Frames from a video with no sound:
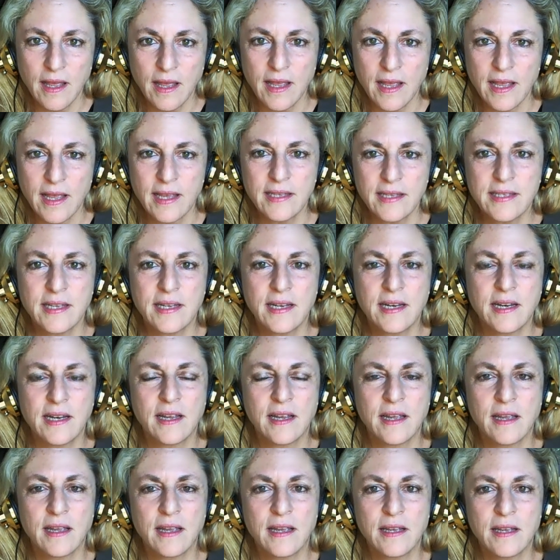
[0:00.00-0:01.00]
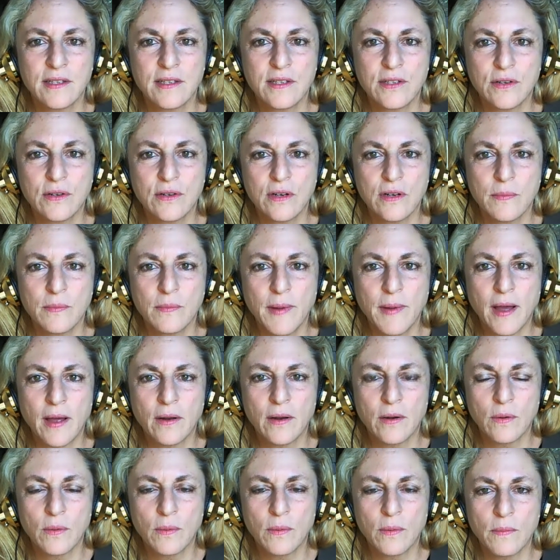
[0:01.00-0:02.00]
Is it a concern
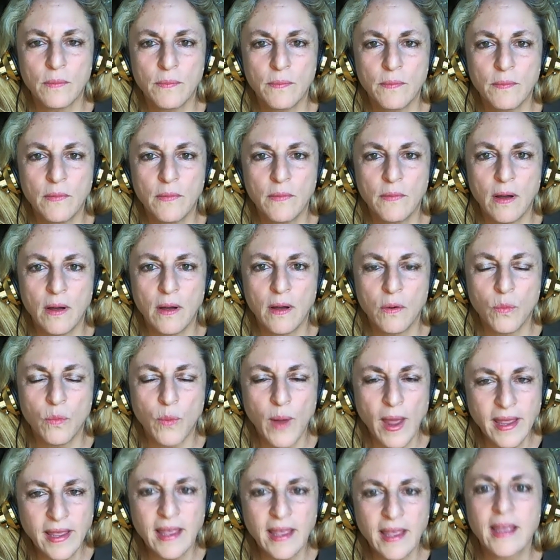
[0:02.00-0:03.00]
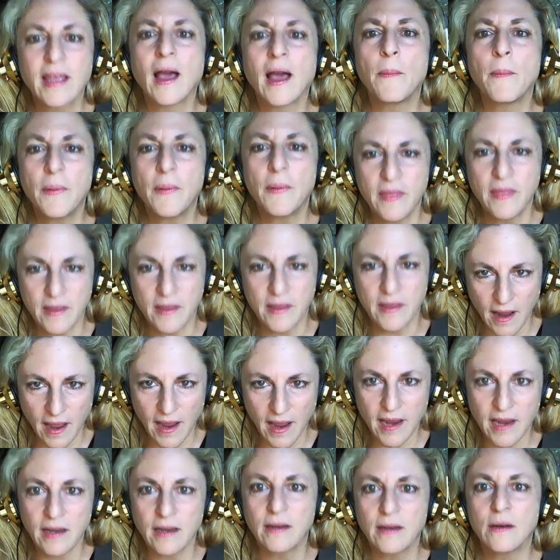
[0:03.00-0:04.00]
about waking up in the
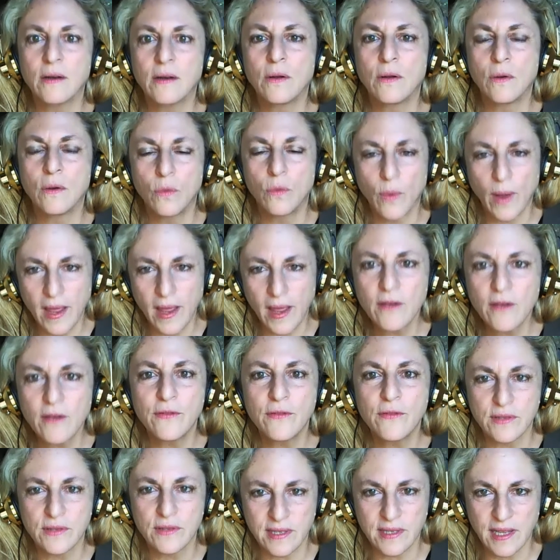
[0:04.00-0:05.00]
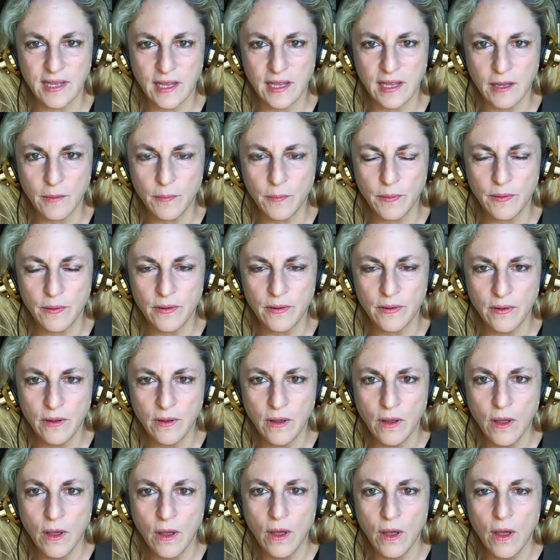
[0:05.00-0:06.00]
night, wakeful sleep?
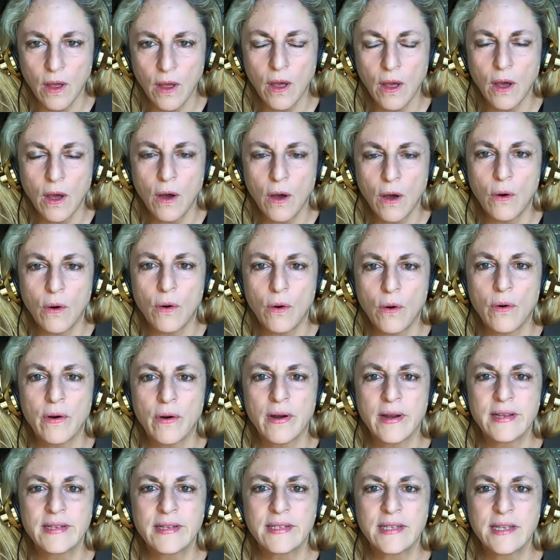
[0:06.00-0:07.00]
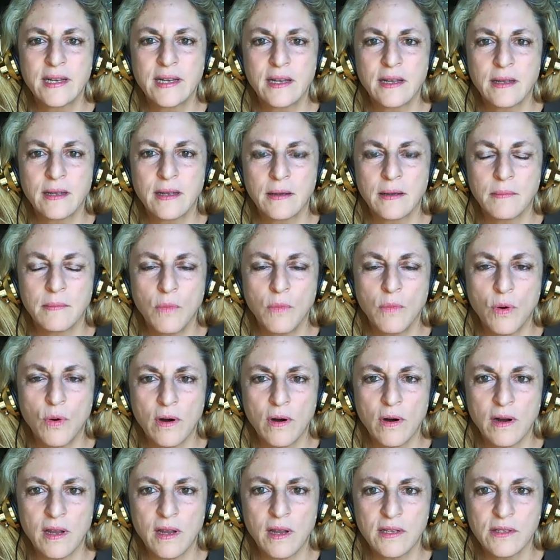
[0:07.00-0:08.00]
Or is it a more
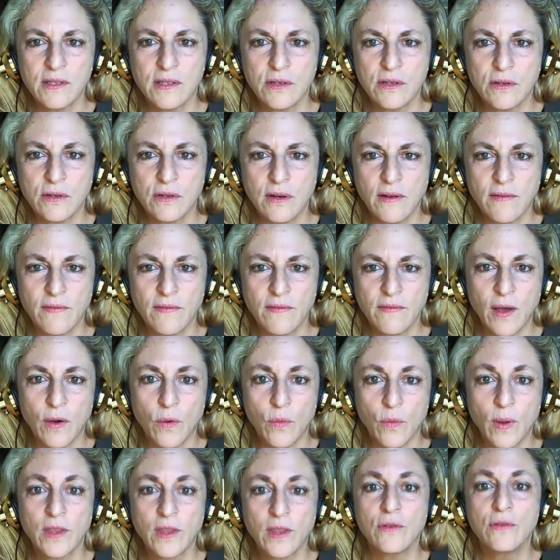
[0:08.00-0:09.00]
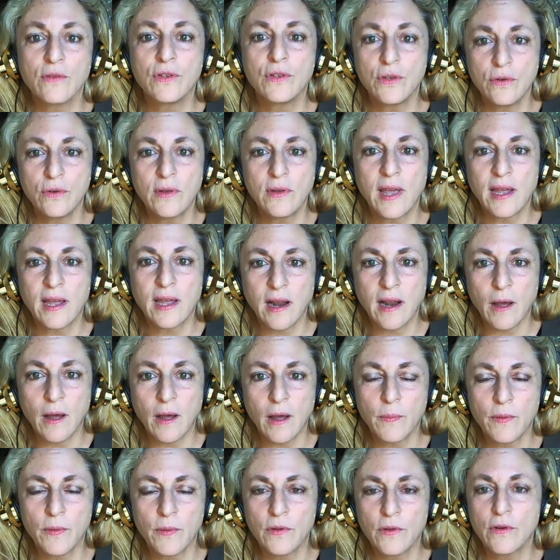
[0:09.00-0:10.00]
concern of that when you do get
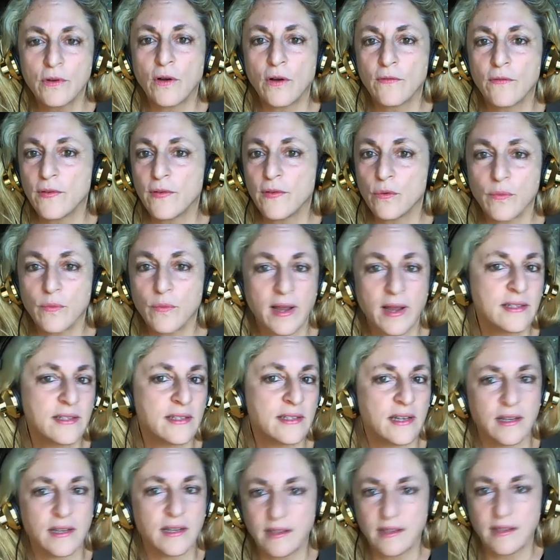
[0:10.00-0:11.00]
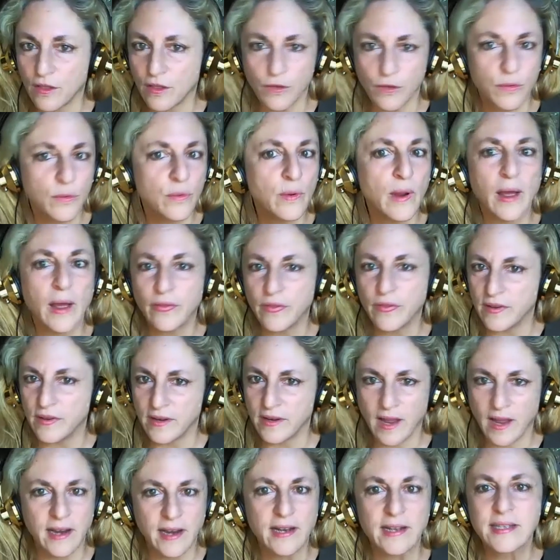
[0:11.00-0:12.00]
up, you don't feel rested, that throughout the
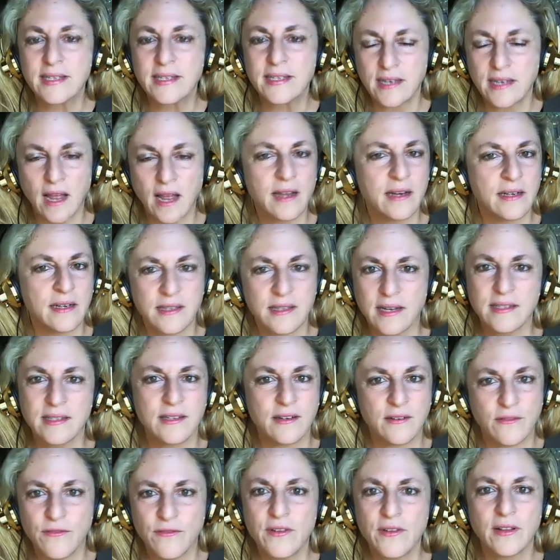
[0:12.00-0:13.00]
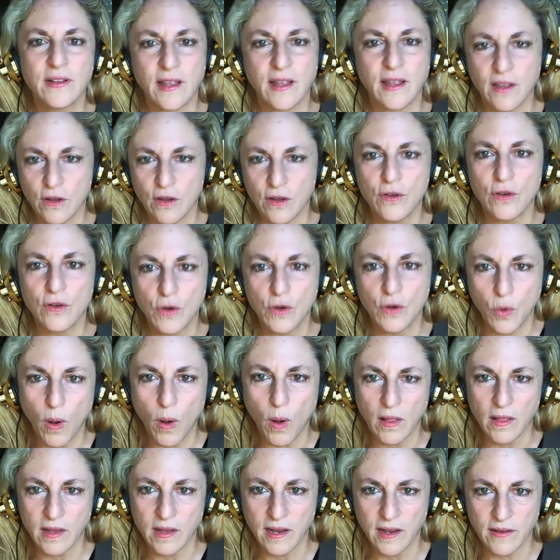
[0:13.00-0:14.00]
night doesn't feel like a good
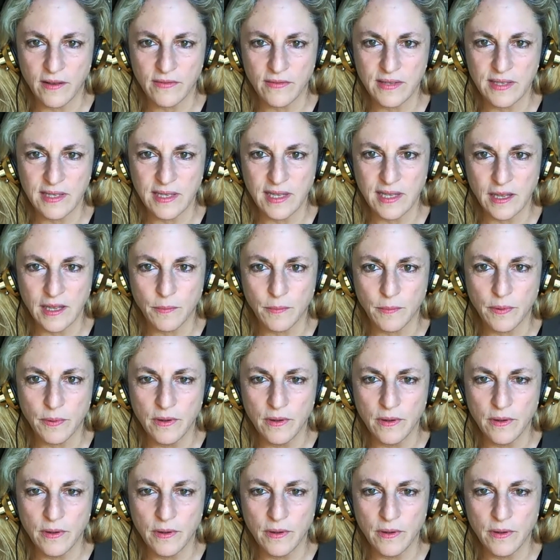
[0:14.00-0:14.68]
quality of sleep?